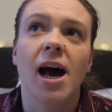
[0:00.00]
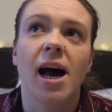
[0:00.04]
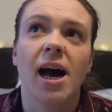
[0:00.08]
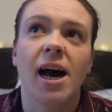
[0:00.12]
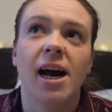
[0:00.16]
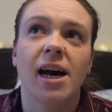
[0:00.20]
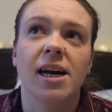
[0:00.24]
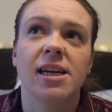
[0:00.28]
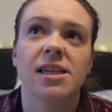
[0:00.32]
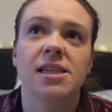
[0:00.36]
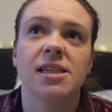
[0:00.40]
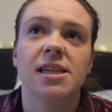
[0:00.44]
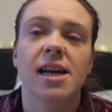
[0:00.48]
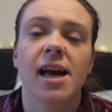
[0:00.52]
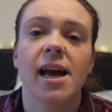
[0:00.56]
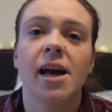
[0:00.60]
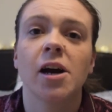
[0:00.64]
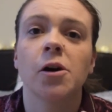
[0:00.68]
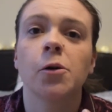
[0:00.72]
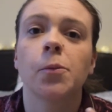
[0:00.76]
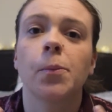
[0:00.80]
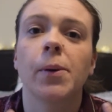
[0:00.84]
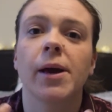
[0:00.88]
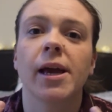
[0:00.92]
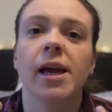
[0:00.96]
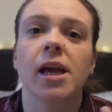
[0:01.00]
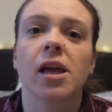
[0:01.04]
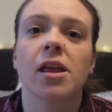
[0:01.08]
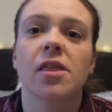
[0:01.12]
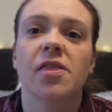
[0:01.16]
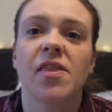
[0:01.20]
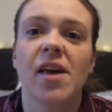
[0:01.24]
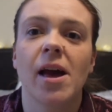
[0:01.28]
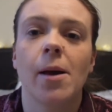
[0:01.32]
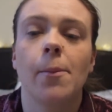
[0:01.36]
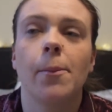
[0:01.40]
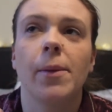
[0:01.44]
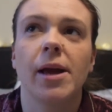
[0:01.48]
and helping
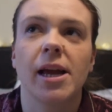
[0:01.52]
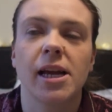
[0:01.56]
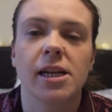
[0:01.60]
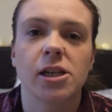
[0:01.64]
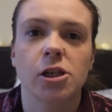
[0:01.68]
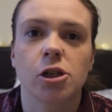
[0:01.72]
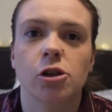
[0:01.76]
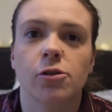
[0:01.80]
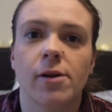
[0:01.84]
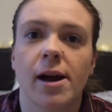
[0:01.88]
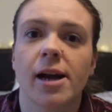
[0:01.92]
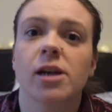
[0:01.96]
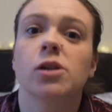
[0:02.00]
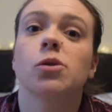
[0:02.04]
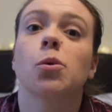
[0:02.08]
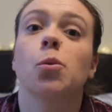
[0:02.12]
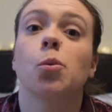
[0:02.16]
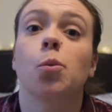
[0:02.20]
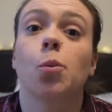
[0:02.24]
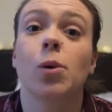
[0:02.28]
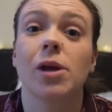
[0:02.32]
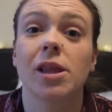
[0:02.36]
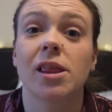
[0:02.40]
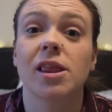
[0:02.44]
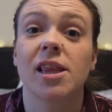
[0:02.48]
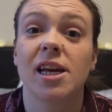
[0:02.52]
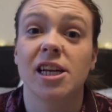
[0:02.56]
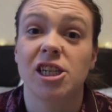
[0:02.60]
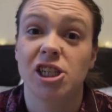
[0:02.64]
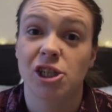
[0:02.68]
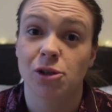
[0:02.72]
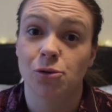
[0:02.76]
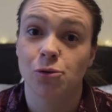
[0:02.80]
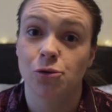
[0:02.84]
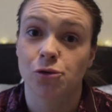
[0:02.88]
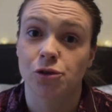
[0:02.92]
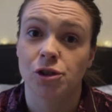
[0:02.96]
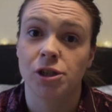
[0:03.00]
them interact with their
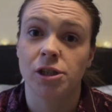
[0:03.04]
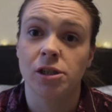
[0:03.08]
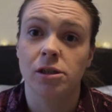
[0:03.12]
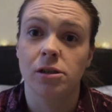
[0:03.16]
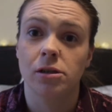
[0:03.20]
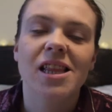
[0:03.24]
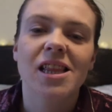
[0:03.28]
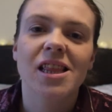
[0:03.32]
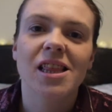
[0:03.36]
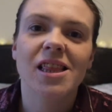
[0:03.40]
children.